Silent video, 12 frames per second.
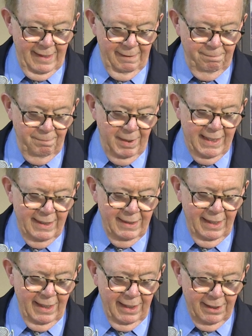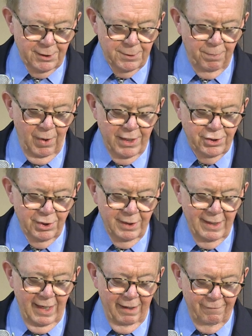And being an
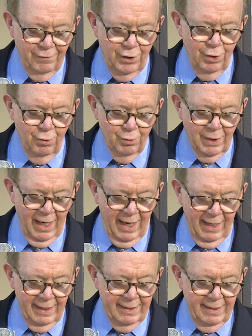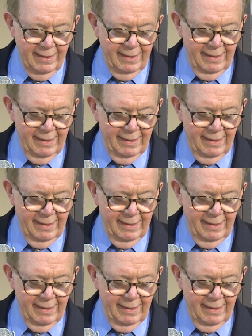expression of you, God,